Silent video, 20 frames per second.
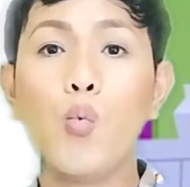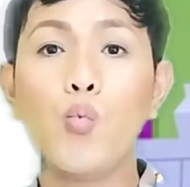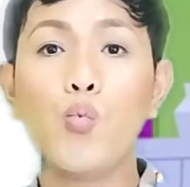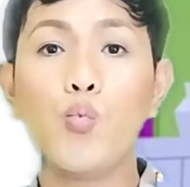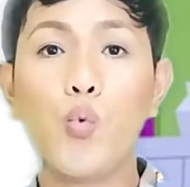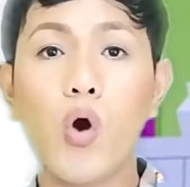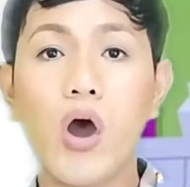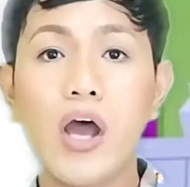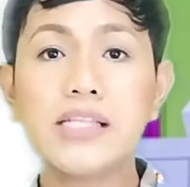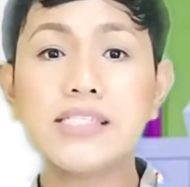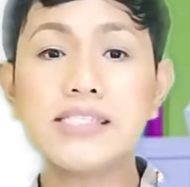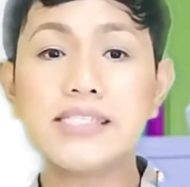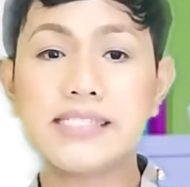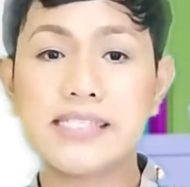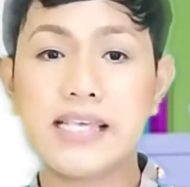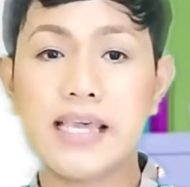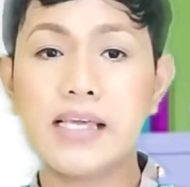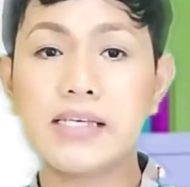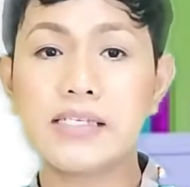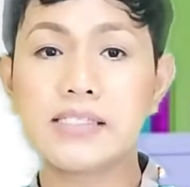
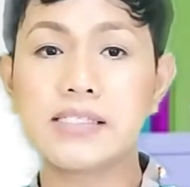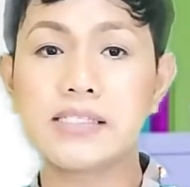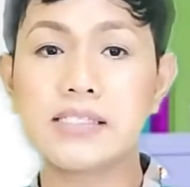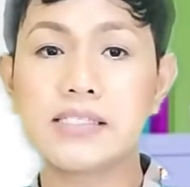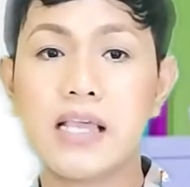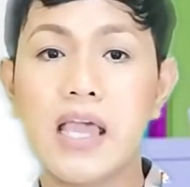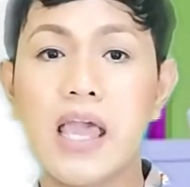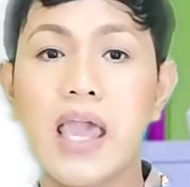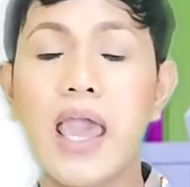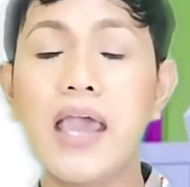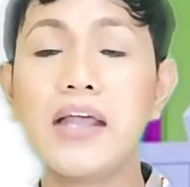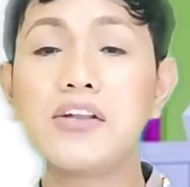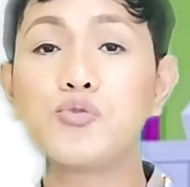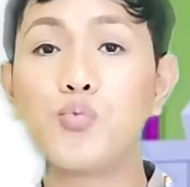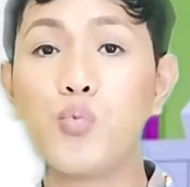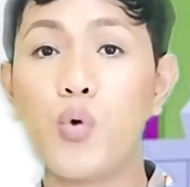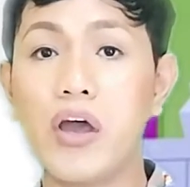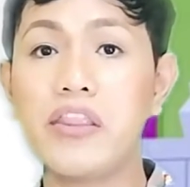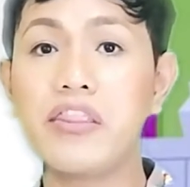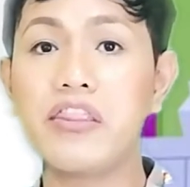1/6,
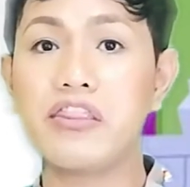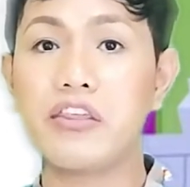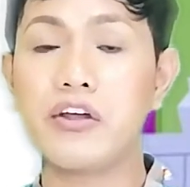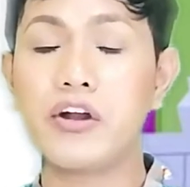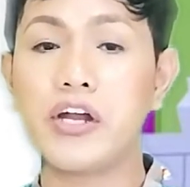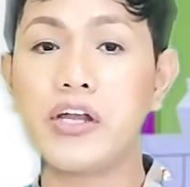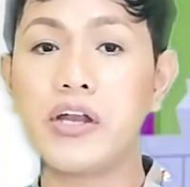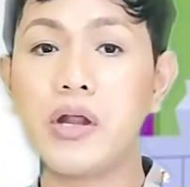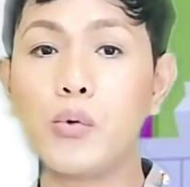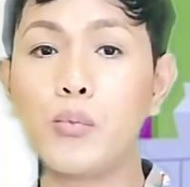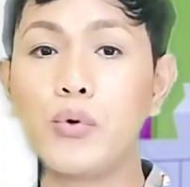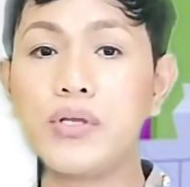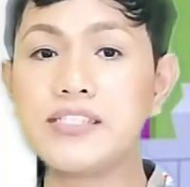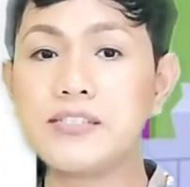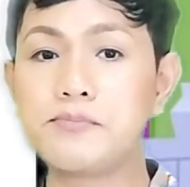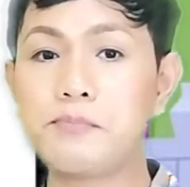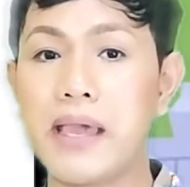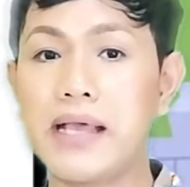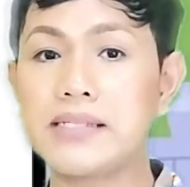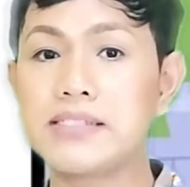and 1/3
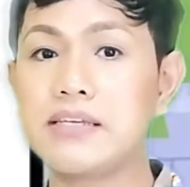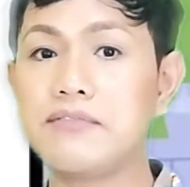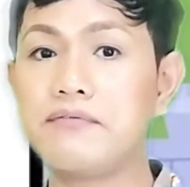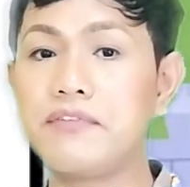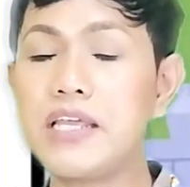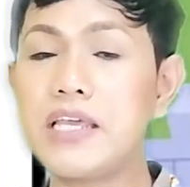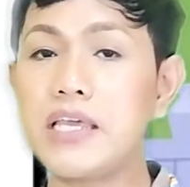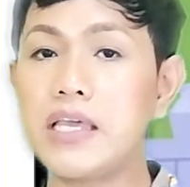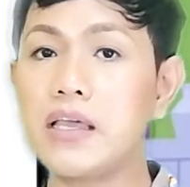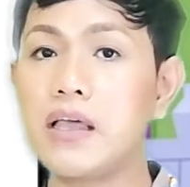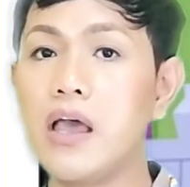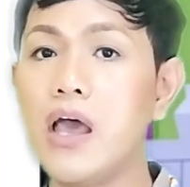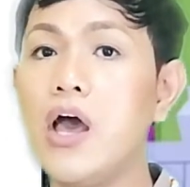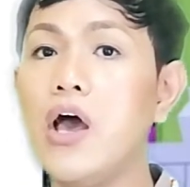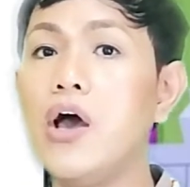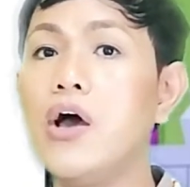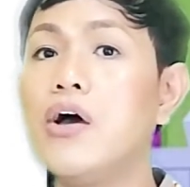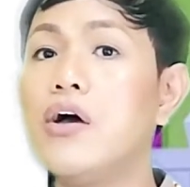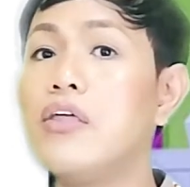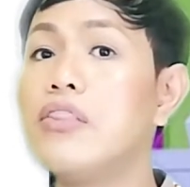respectively.
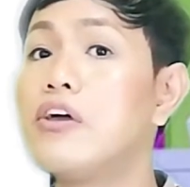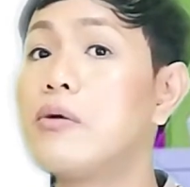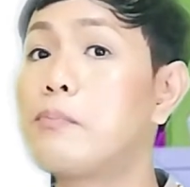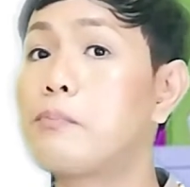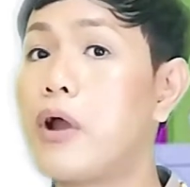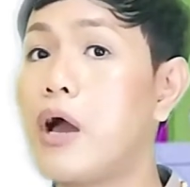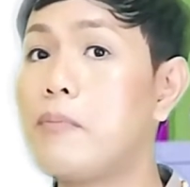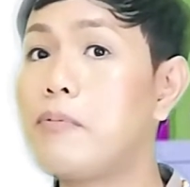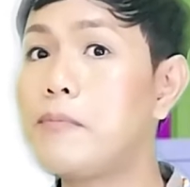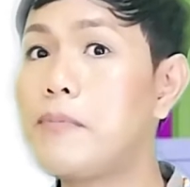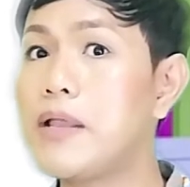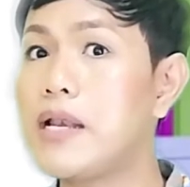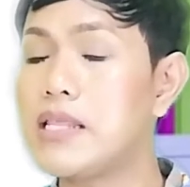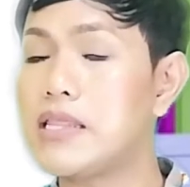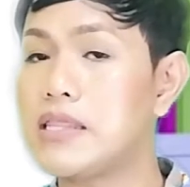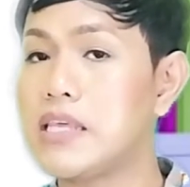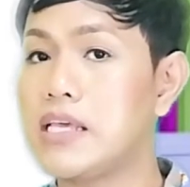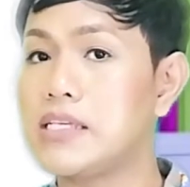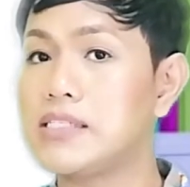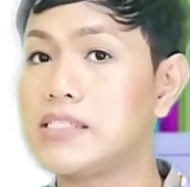The
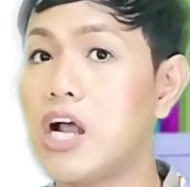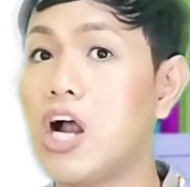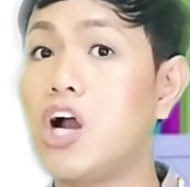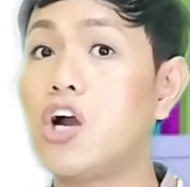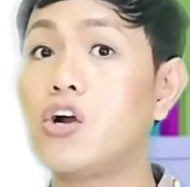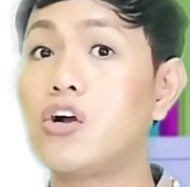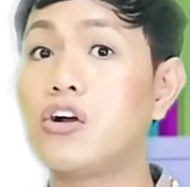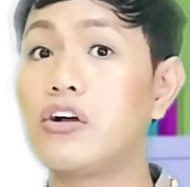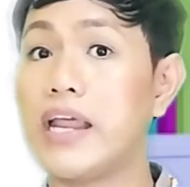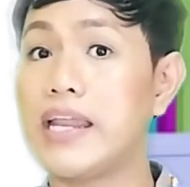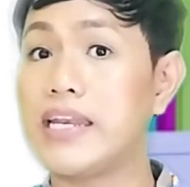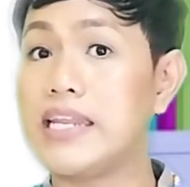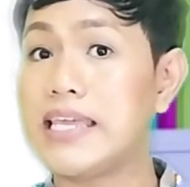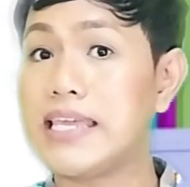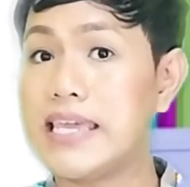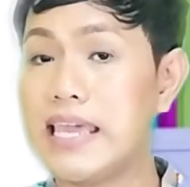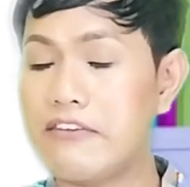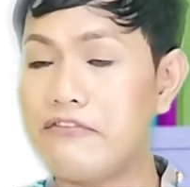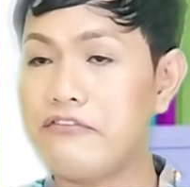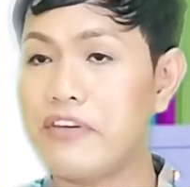probabilities are already
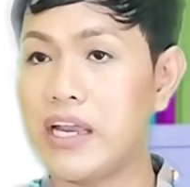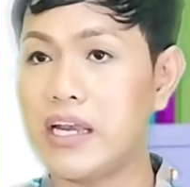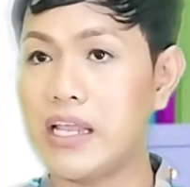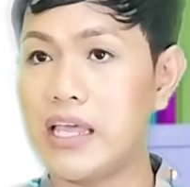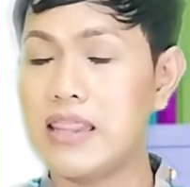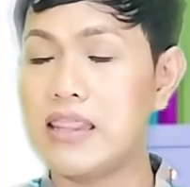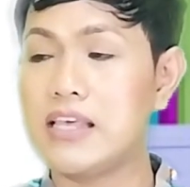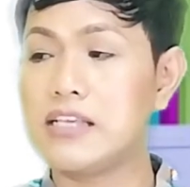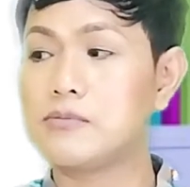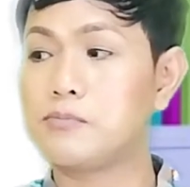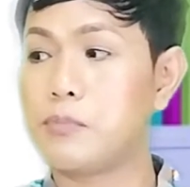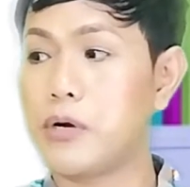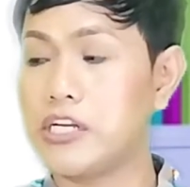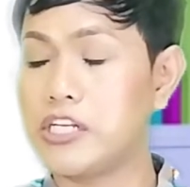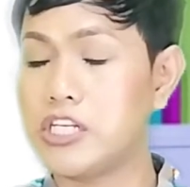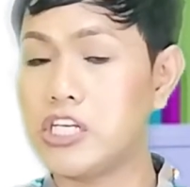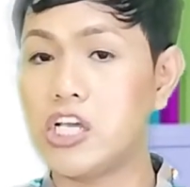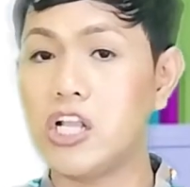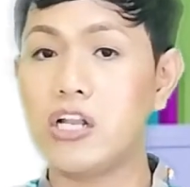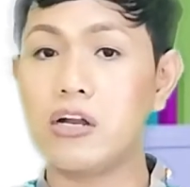given in this
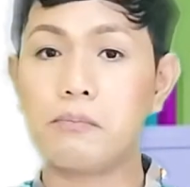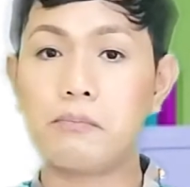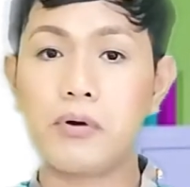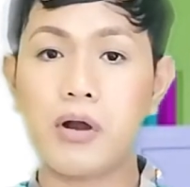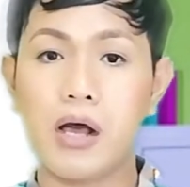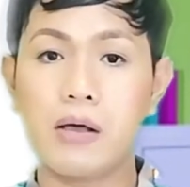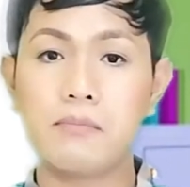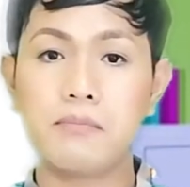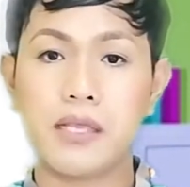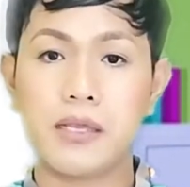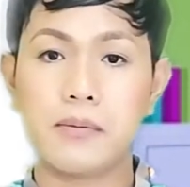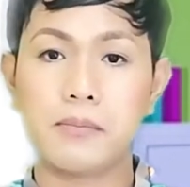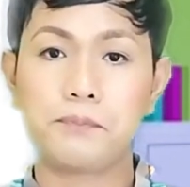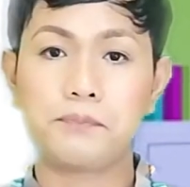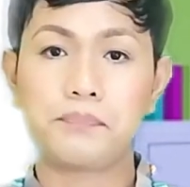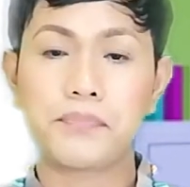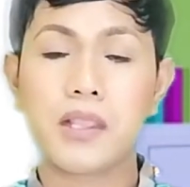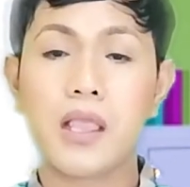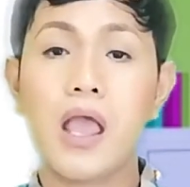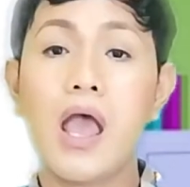particular problem.
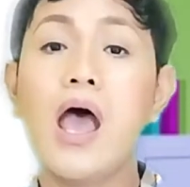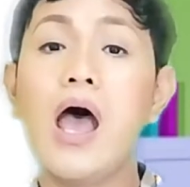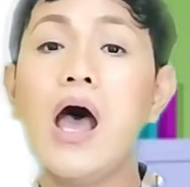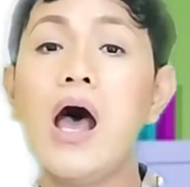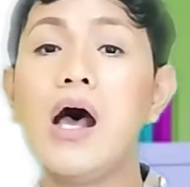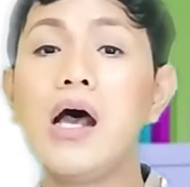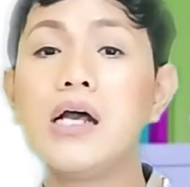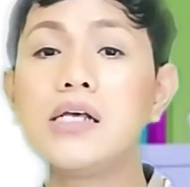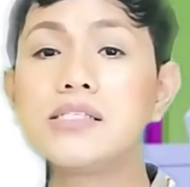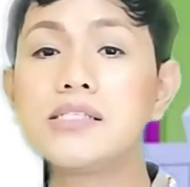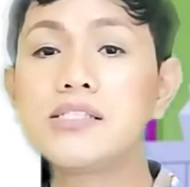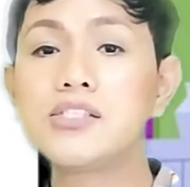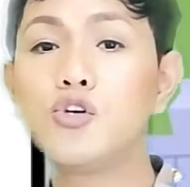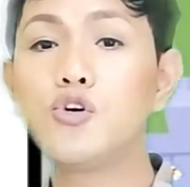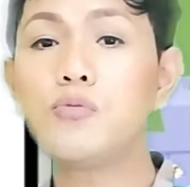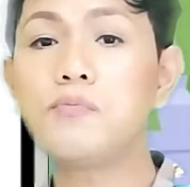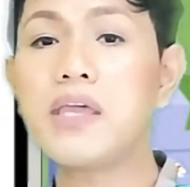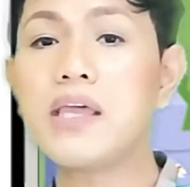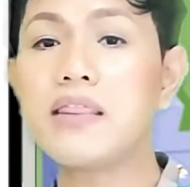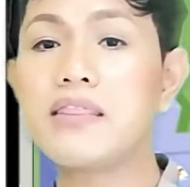
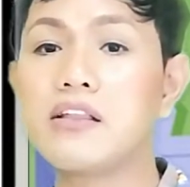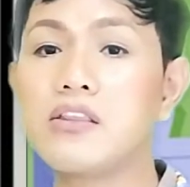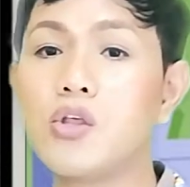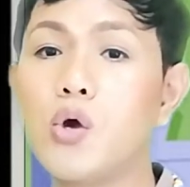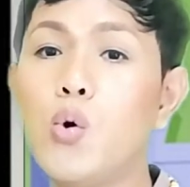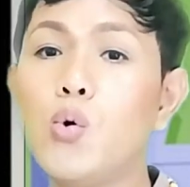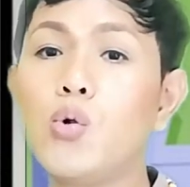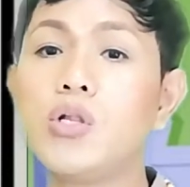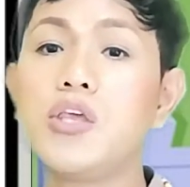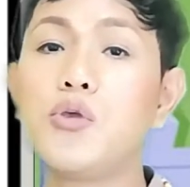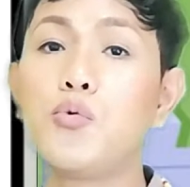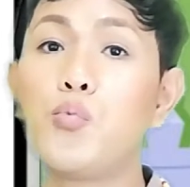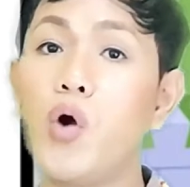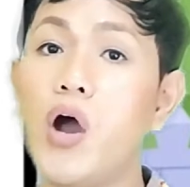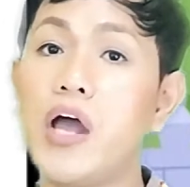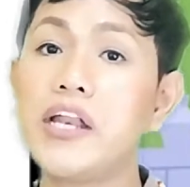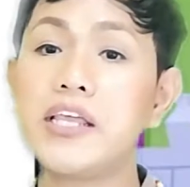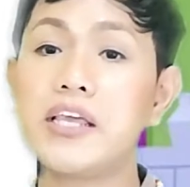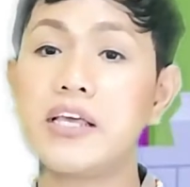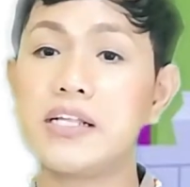Assuming that only
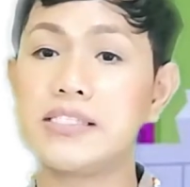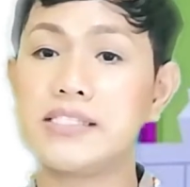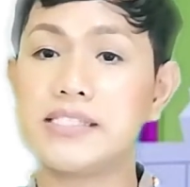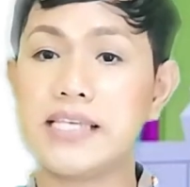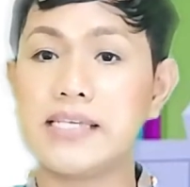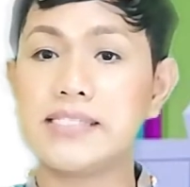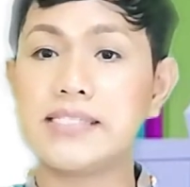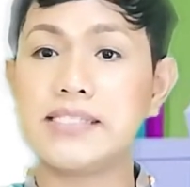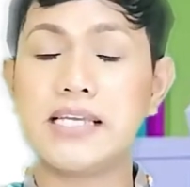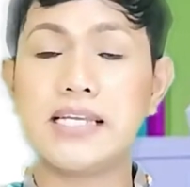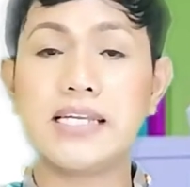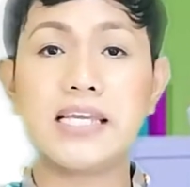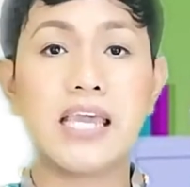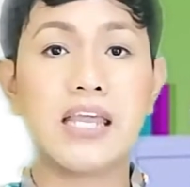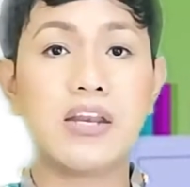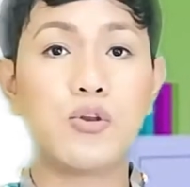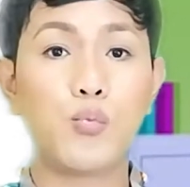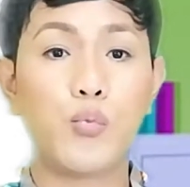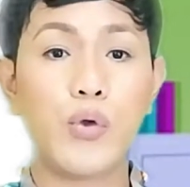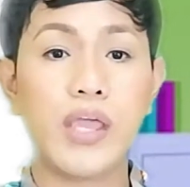one contestant
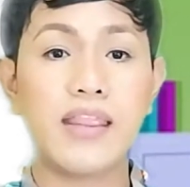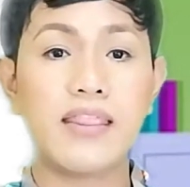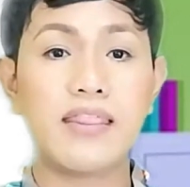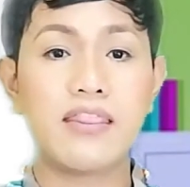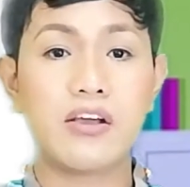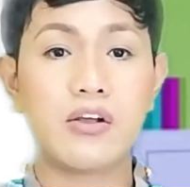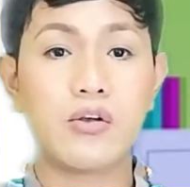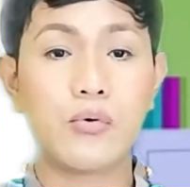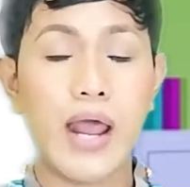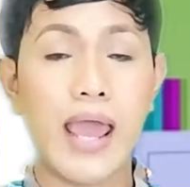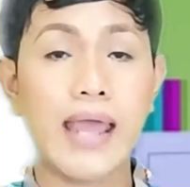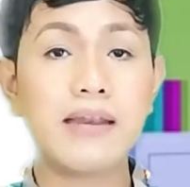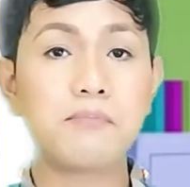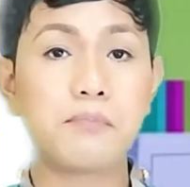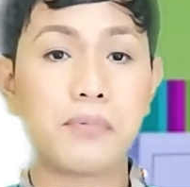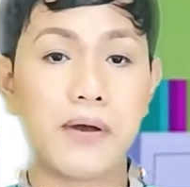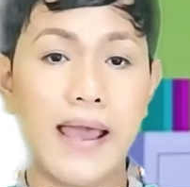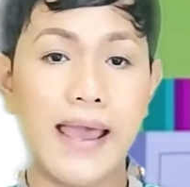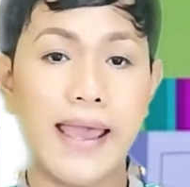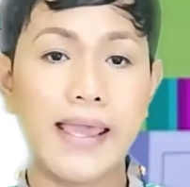can win the
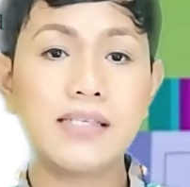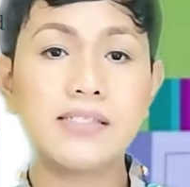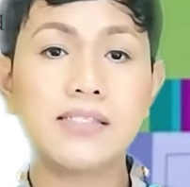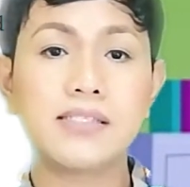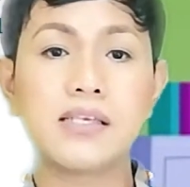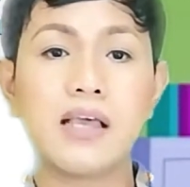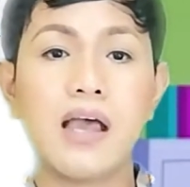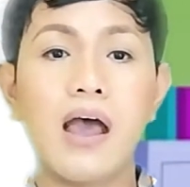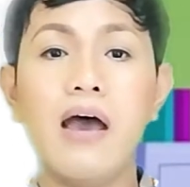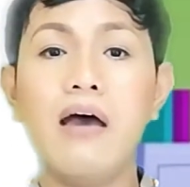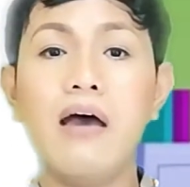grand prize,